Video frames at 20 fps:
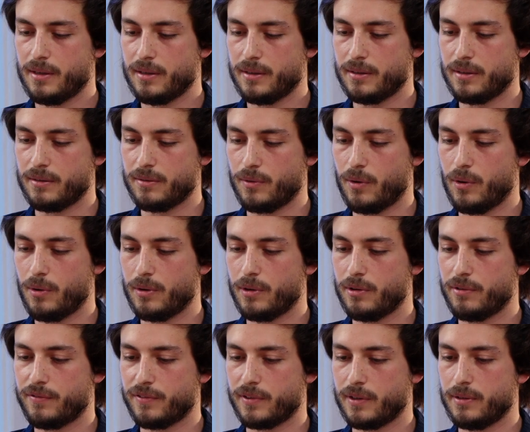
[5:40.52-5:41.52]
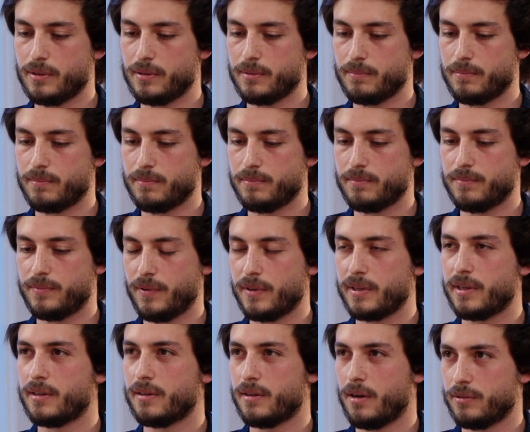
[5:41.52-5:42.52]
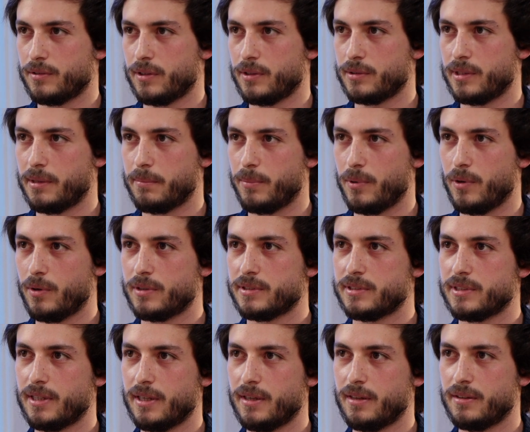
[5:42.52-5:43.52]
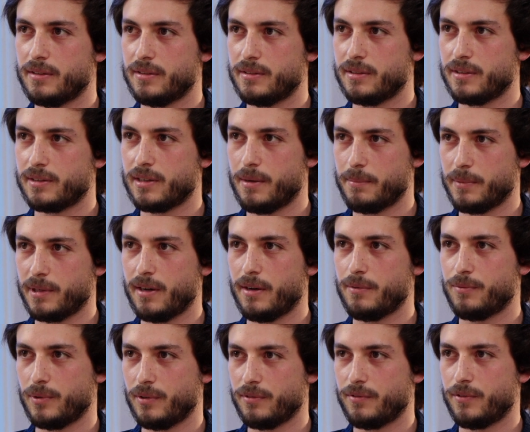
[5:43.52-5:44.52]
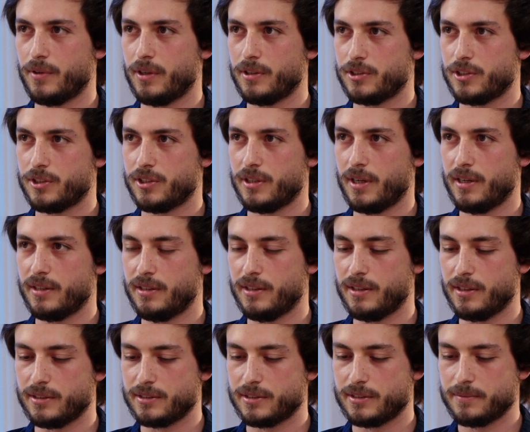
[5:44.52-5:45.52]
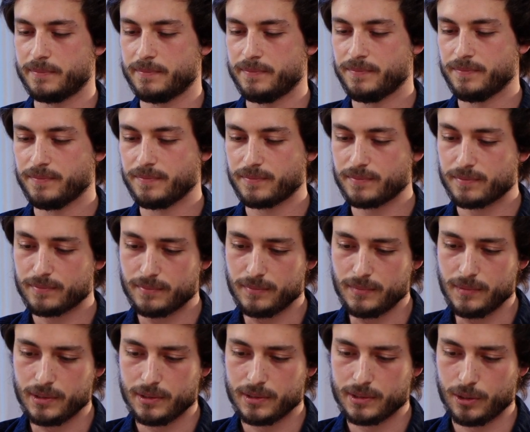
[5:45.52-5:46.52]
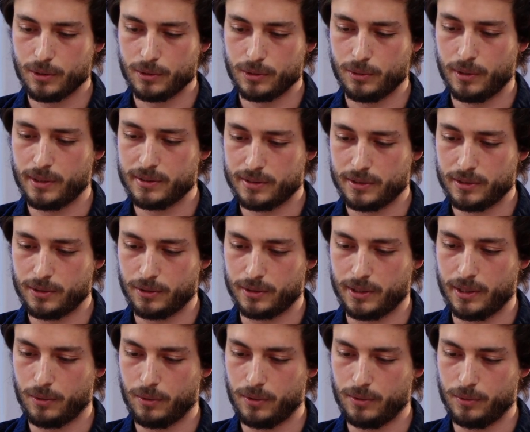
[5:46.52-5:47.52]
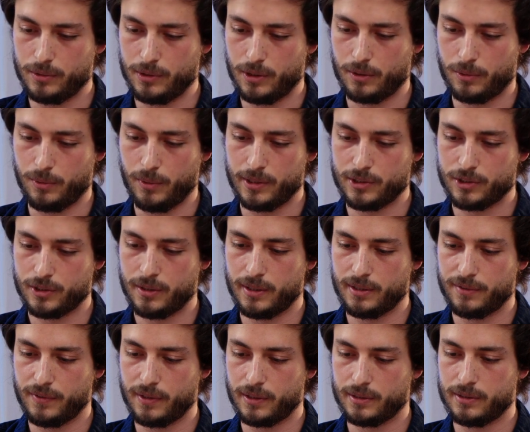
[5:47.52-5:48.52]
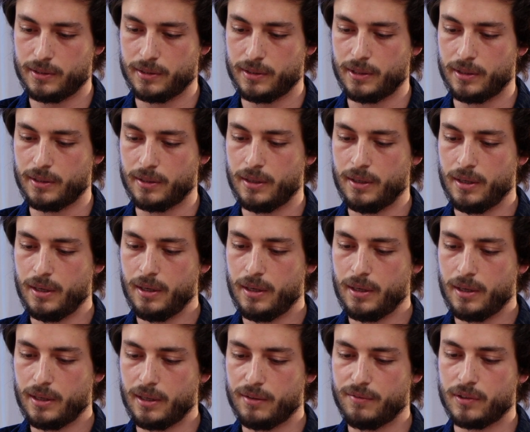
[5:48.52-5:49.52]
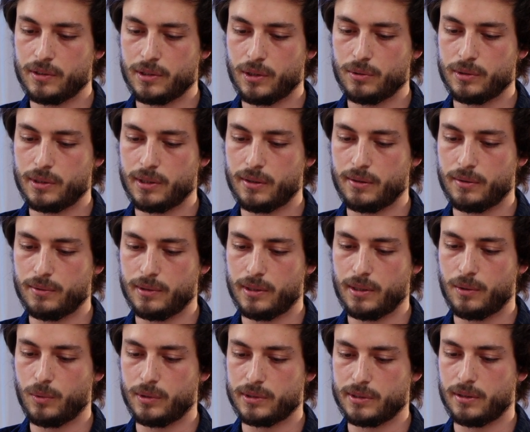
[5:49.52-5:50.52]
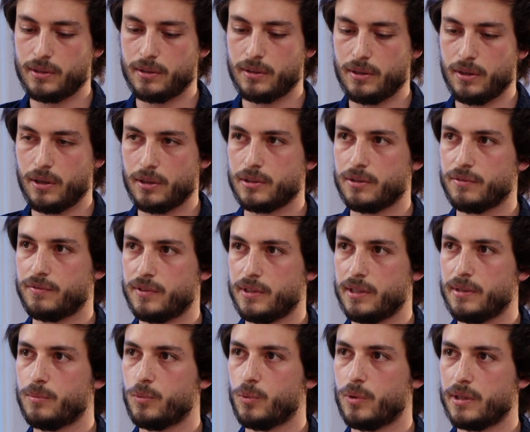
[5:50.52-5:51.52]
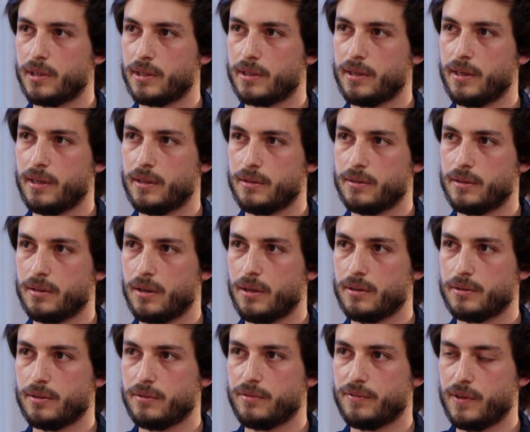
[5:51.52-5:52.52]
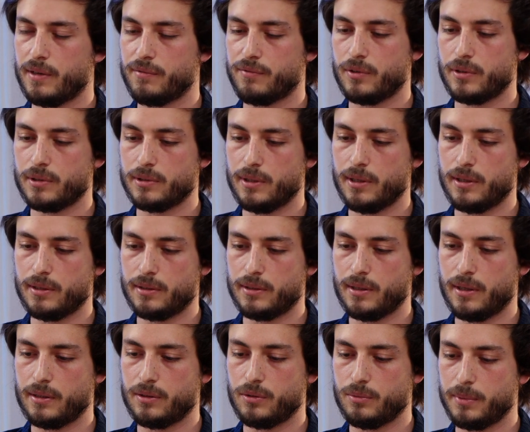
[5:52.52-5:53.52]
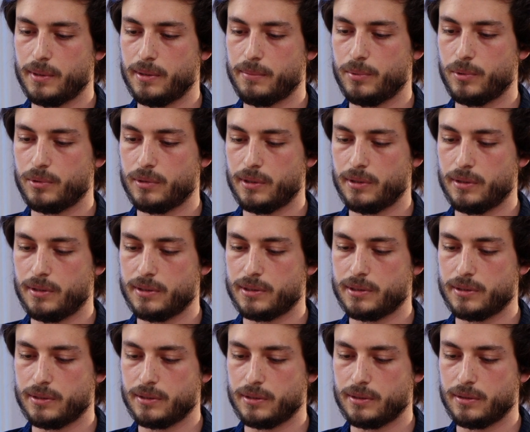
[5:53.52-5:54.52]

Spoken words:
role of thinking outside the box and coming up with fresh ideas. So to answer your question, I think even though there was a lot of teamwork and a lot of effort that had to be put in this